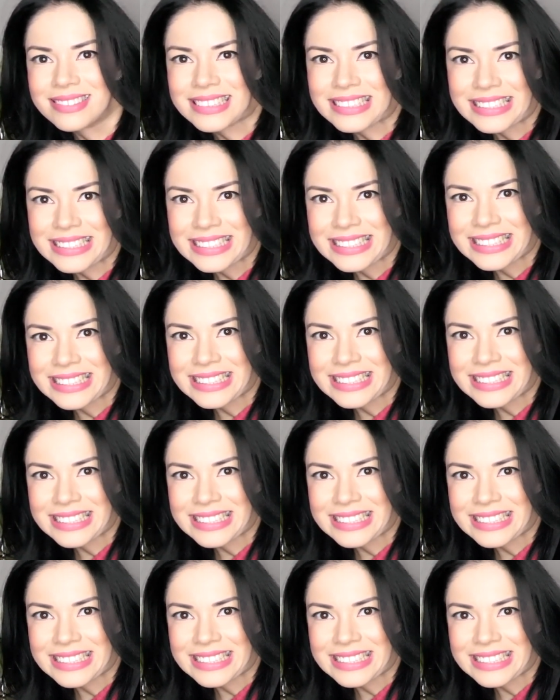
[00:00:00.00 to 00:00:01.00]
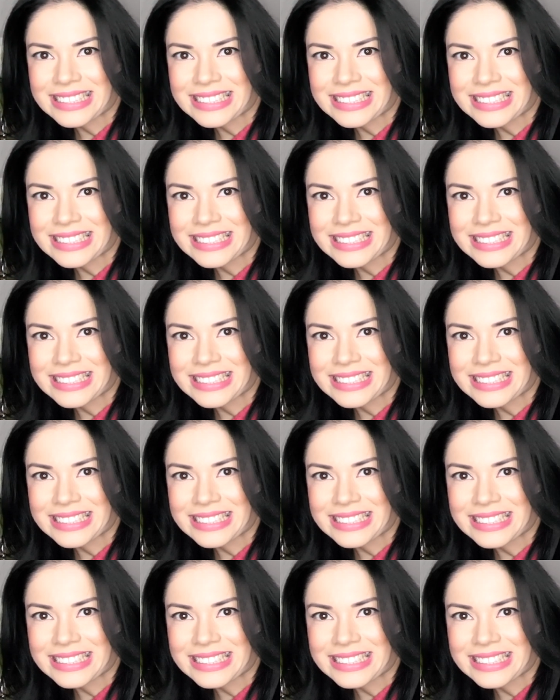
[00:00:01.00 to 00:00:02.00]

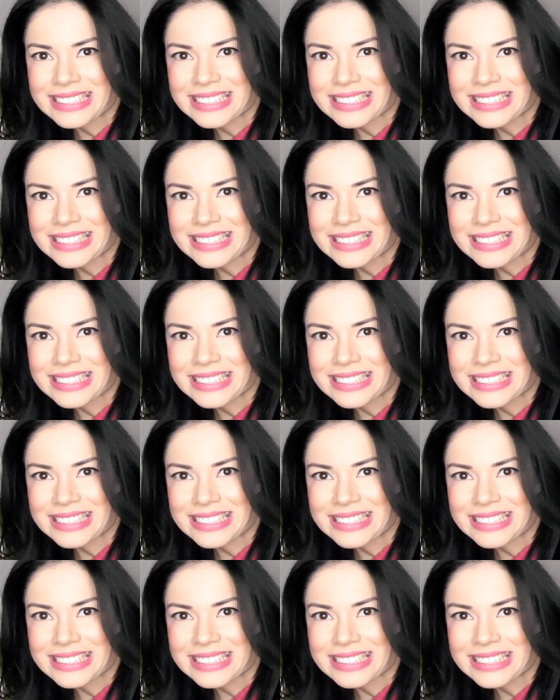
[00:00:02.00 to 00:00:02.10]
[no speech]